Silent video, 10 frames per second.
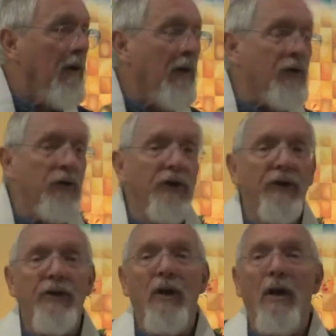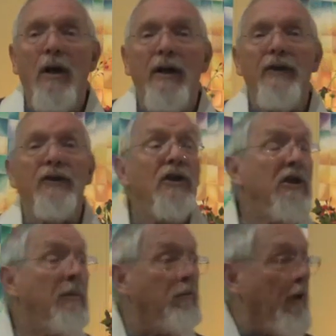Sunyata is
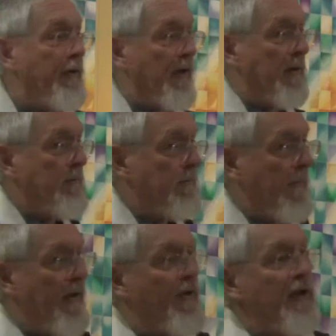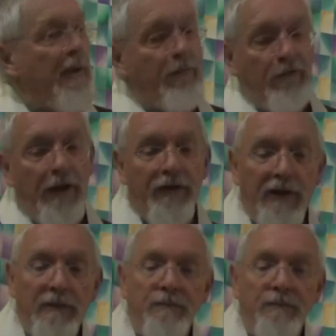liberating. It's liberating.